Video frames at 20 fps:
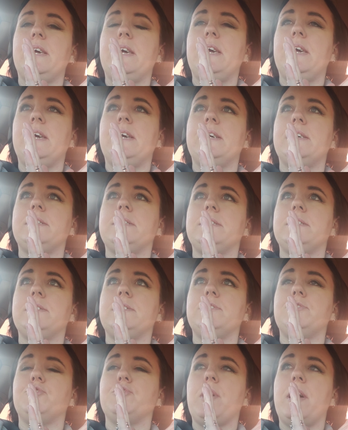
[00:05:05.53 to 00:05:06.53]

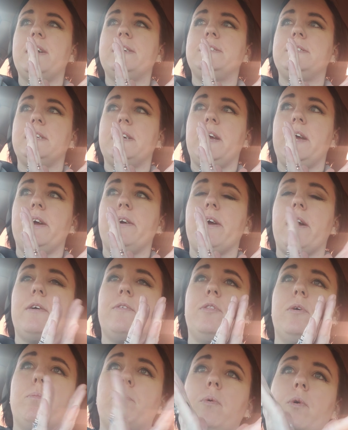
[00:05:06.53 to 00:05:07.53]
It dries the hair
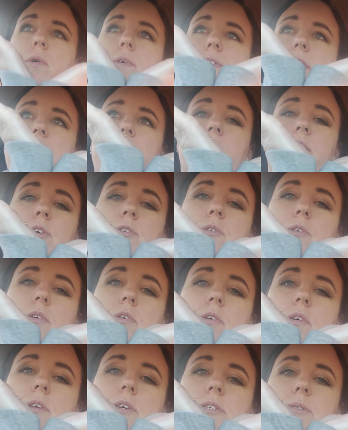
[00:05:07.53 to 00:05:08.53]
out. The more that
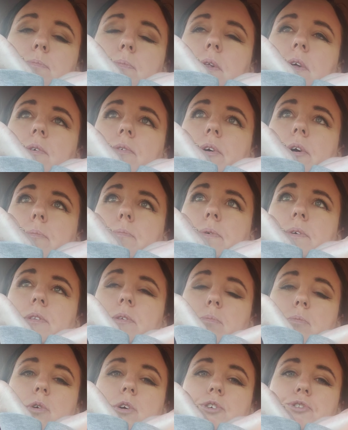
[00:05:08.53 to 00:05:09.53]
cuticle is blown open,
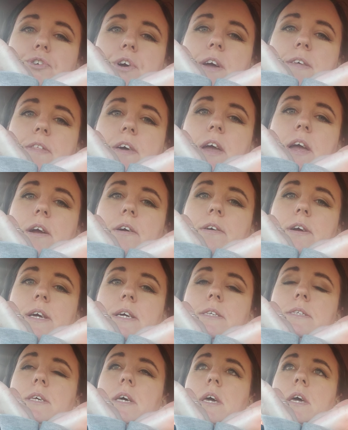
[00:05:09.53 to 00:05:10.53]
the more dry the hair
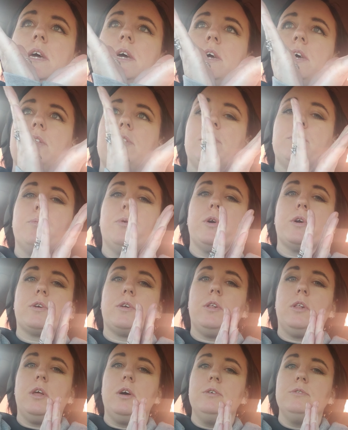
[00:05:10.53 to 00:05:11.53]
is. The more
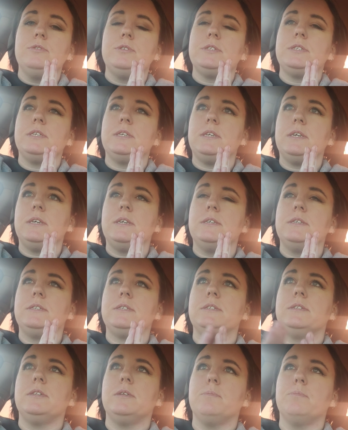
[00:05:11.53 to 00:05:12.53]
closed it
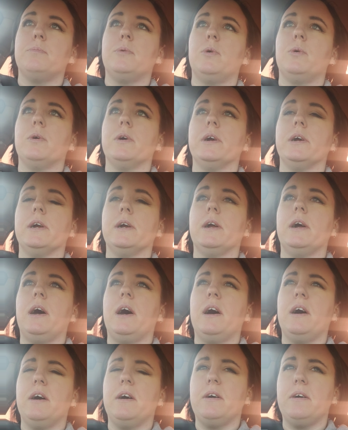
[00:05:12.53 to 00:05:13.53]
is, the more
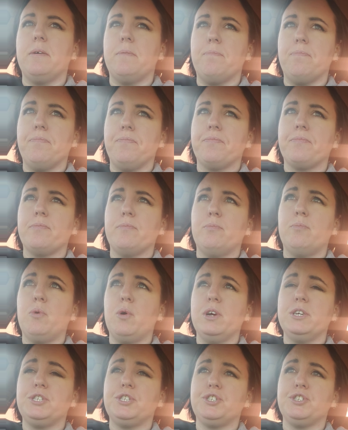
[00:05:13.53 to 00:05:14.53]

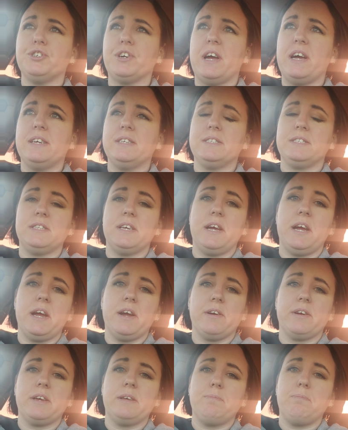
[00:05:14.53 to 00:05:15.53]
moisturized the
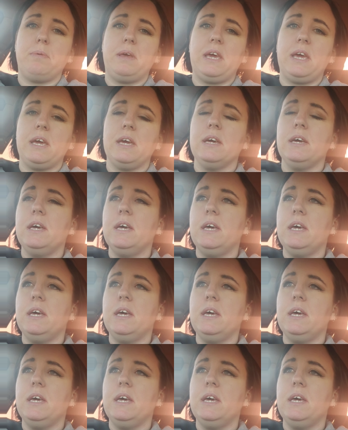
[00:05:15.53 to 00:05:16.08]
hair can be.